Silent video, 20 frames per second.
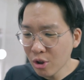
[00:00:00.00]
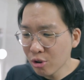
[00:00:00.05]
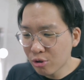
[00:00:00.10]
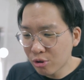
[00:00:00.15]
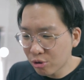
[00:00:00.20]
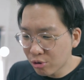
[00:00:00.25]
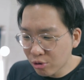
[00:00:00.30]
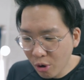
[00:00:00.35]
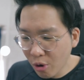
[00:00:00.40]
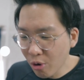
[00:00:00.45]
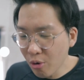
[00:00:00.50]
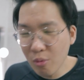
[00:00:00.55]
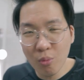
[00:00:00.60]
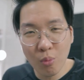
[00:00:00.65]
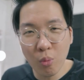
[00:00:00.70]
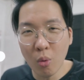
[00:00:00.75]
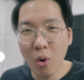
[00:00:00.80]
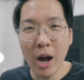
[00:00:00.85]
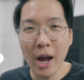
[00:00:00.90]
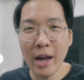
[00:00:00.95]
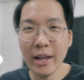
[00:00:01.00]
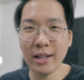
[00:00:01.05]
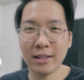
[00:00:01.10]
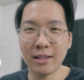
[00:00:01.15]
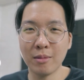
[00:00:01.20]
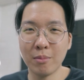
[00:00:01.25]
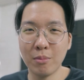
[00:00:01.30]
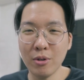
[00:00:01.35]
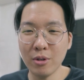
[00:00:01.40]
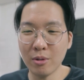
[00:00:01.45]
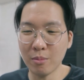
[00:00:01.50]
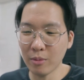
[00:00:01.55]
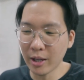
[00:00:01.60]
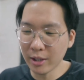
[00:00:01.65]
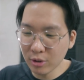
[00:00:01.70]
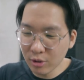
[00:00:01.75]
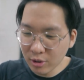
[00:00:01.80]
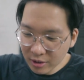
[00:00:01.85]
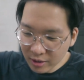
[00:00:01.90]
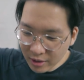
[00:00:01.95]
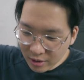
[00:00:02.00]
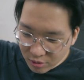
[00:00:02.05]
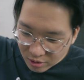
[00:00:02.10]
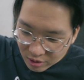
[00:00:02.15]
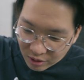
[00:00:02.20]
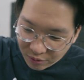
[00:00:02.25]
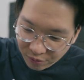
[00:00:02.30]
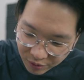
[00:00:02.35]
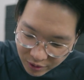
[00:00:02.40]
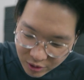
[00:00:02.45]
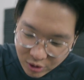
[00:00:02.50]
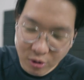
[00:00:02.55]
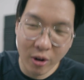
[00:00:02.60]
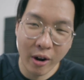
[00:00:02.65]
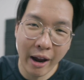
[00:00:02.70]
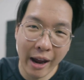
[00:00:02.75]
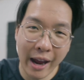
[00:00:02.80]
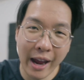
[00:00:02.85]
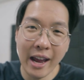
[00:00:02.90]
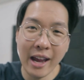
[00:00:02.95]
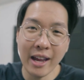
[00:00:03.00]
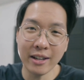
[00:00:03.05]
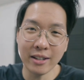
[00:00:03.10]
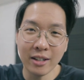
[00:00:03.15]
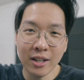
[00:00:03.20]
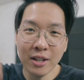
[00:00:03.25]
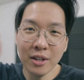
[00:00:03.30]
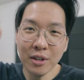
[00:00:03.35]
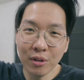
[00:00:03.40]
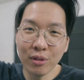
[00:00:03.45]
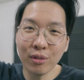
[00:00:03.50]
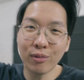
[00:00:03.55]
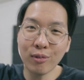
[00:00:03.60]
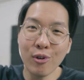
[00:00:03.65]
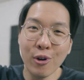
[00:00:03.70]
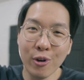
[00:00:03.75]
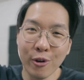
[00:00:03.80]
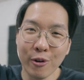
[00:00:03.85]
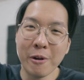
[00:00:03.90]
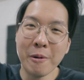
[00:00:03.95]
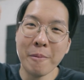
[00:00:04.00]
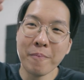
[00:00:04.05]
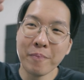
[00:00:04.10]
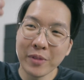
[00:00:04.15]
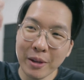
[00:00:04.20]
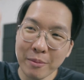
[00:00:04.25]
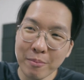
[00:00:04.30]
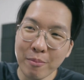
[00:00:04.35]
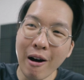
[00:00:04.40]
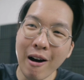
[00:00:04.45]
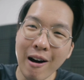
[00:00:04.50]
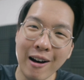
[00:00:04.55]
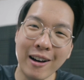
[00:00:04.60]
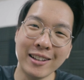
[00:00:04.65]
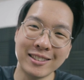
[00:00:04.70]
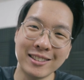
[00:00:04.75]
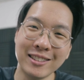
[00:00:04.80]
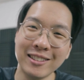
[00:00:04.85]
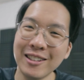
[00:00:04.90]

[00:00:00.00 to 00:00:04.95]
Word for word: so wide at the bottom, like you can literally fit your hand through the bars.